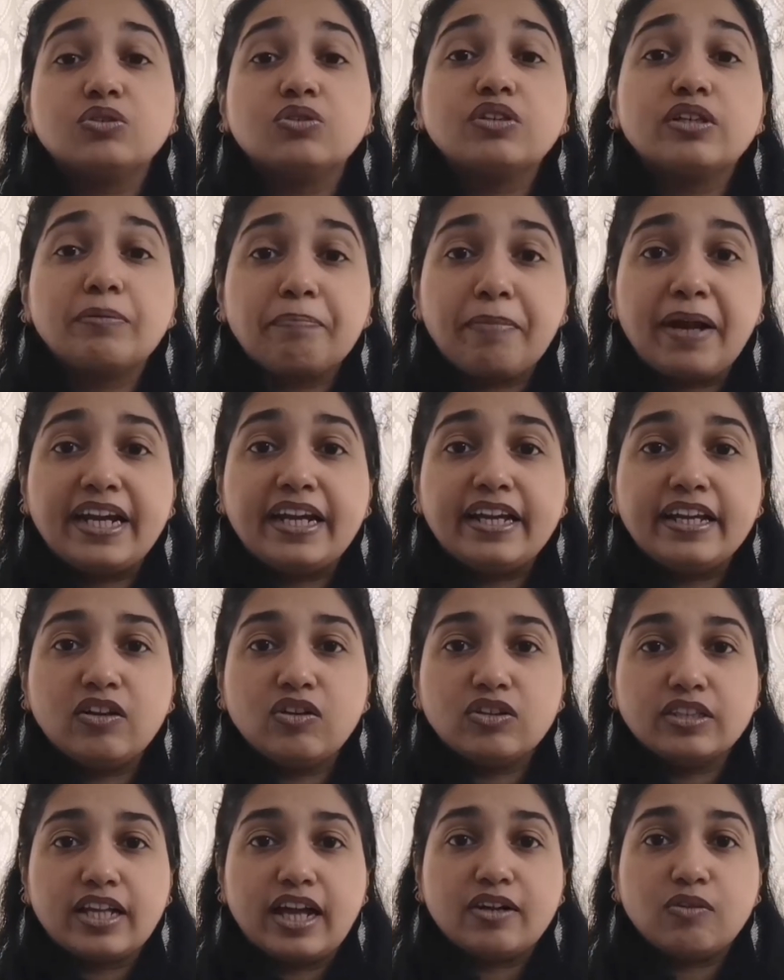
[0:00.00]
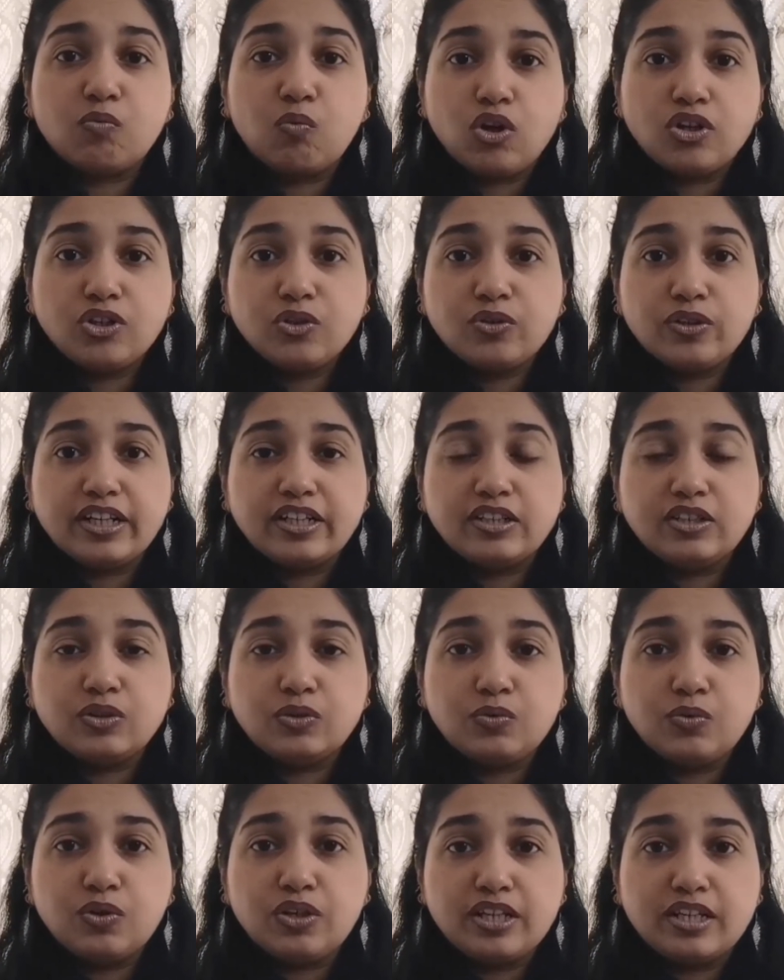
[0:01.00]
So depending on that, what you can
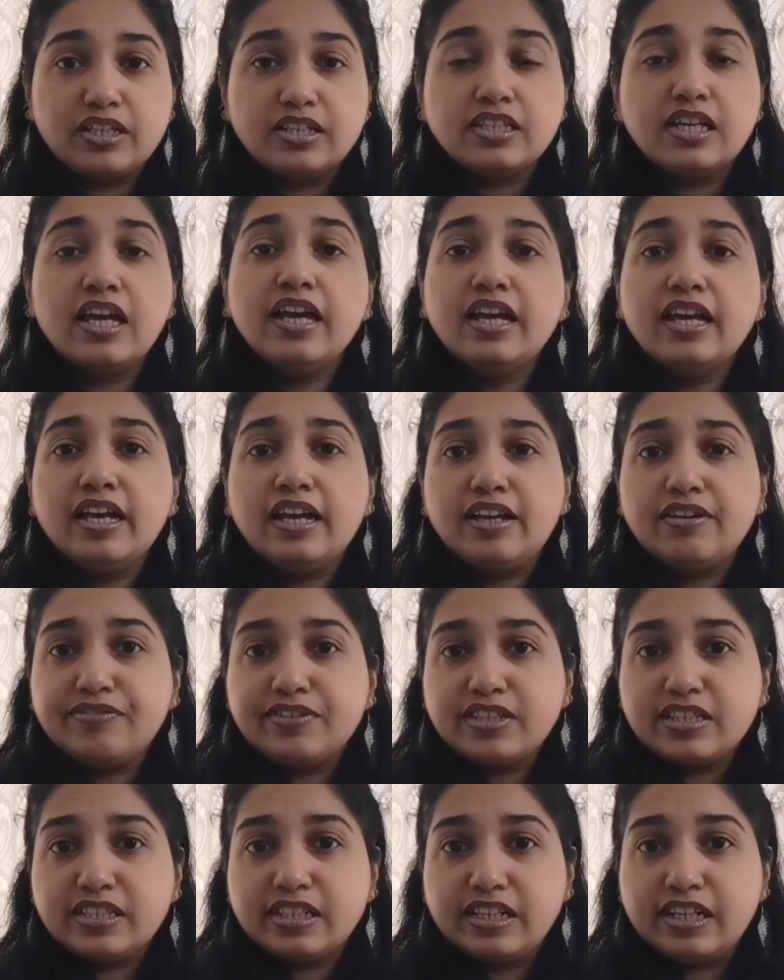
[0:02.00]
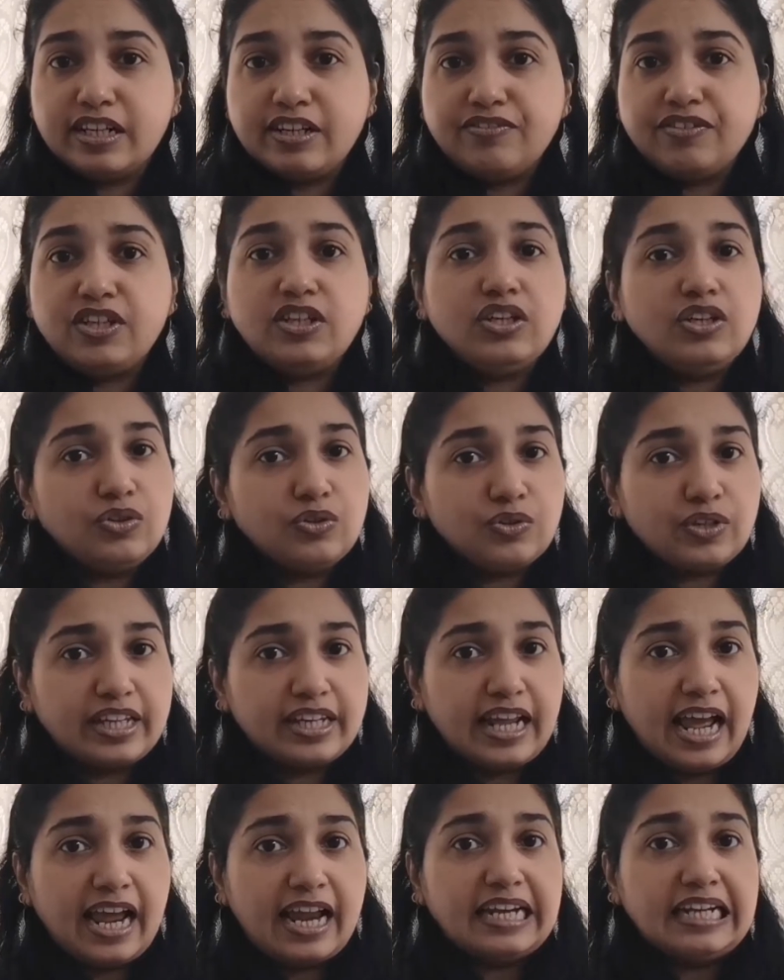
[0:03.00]
do is, if it's gravy, you
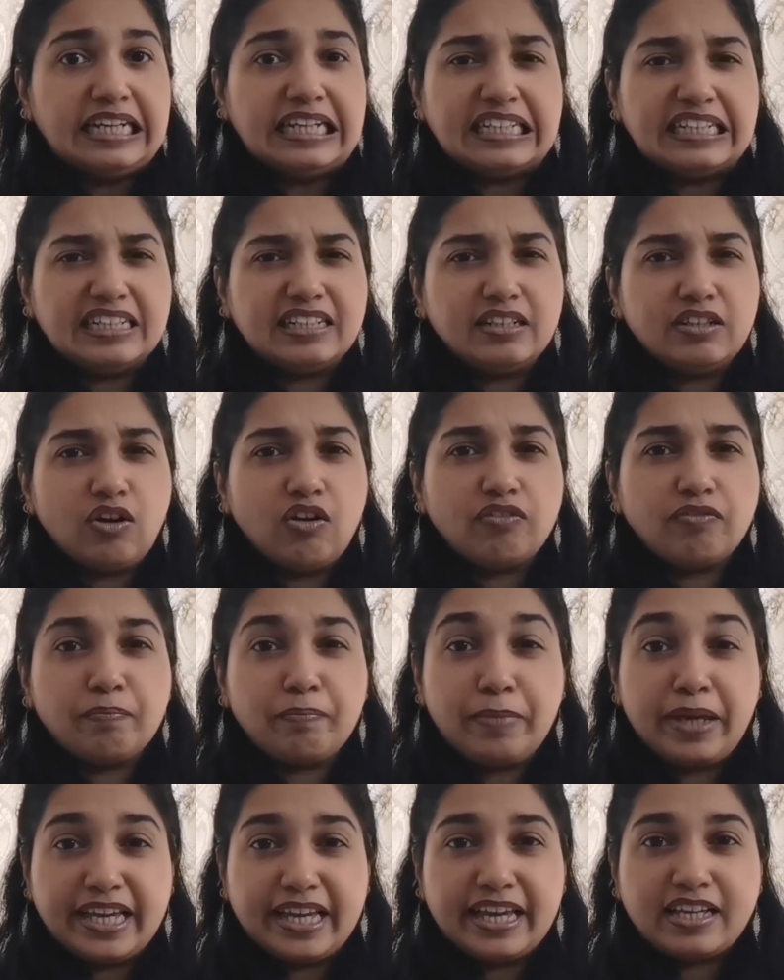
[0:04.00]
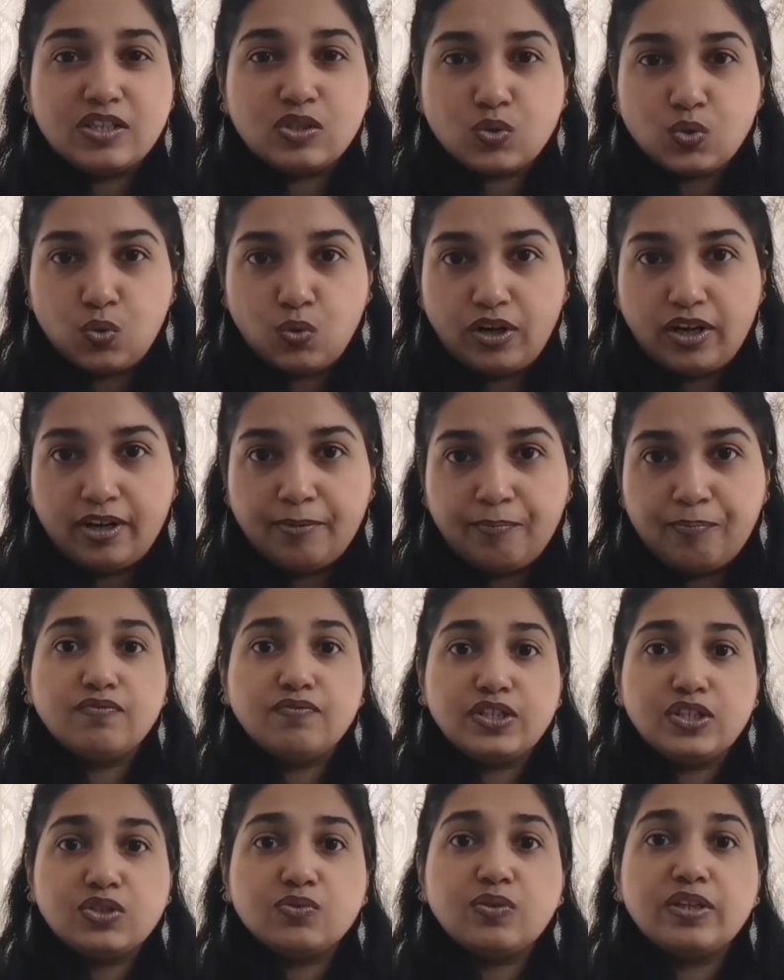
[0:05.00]
can add little of baking soda,
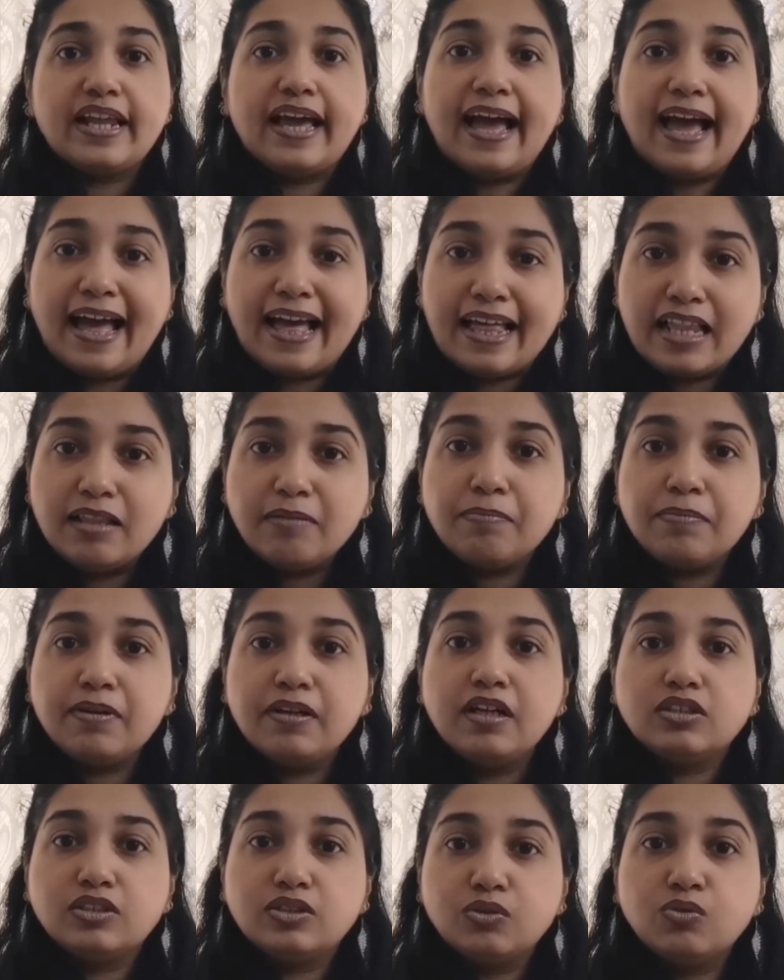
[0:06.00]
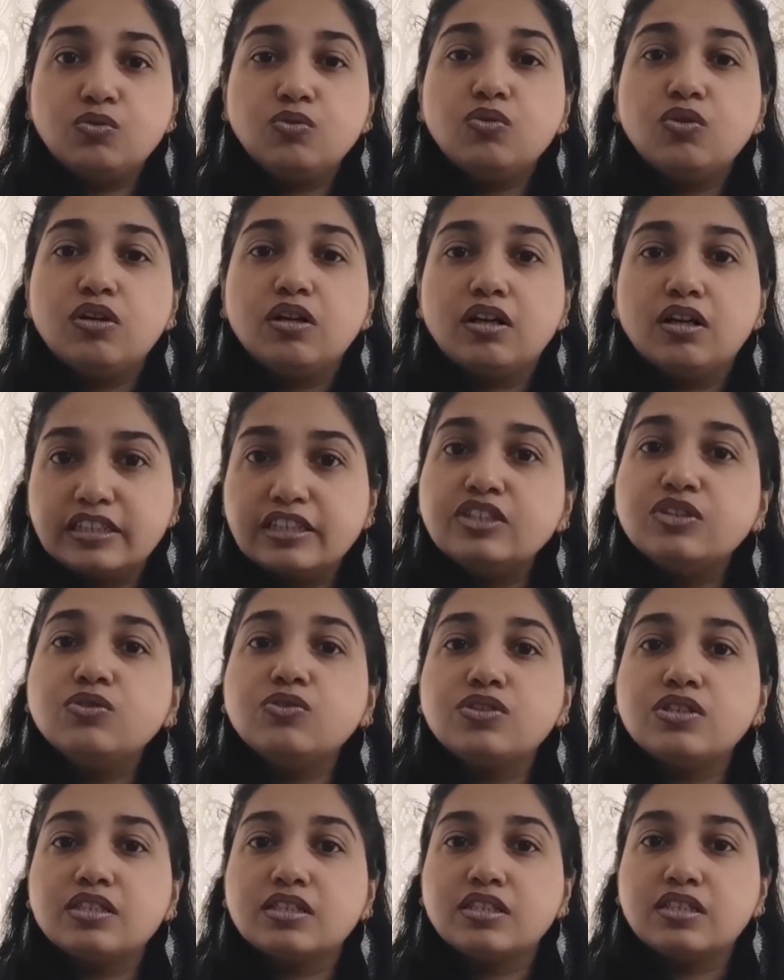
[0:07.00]
which will help to
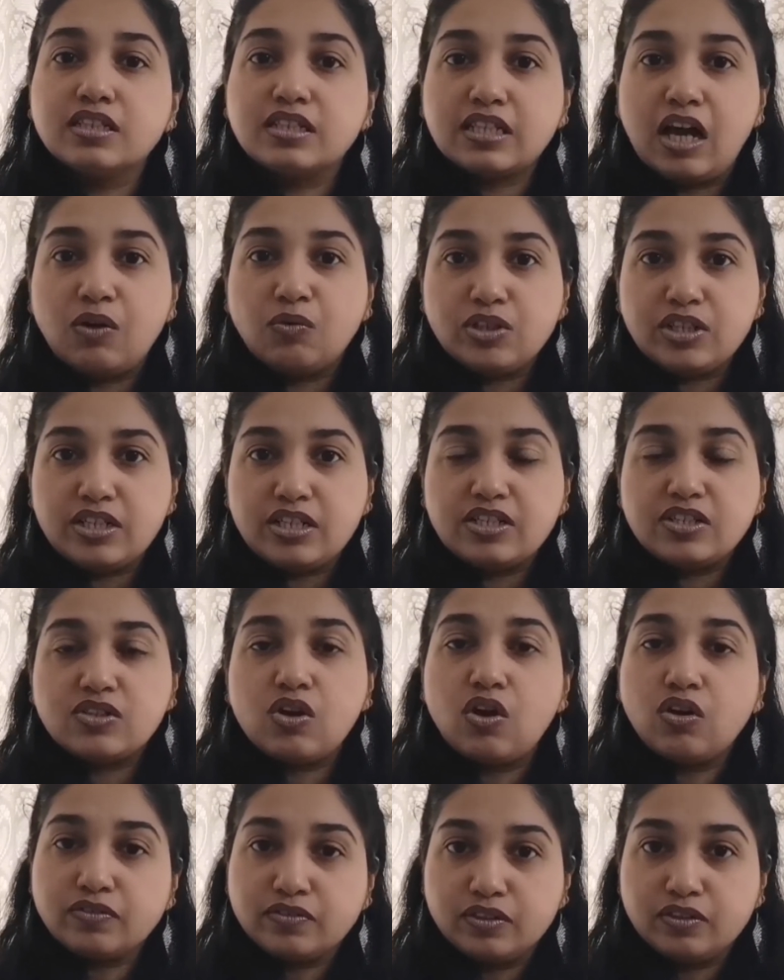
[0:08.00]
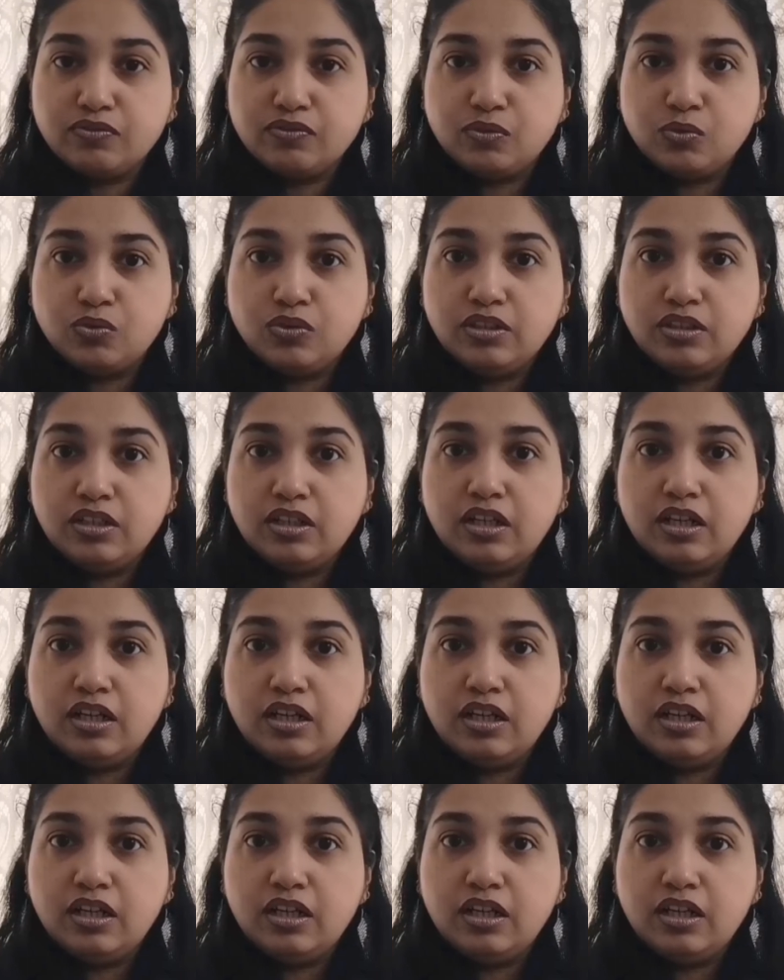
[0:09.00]
reduce the sourness of the food.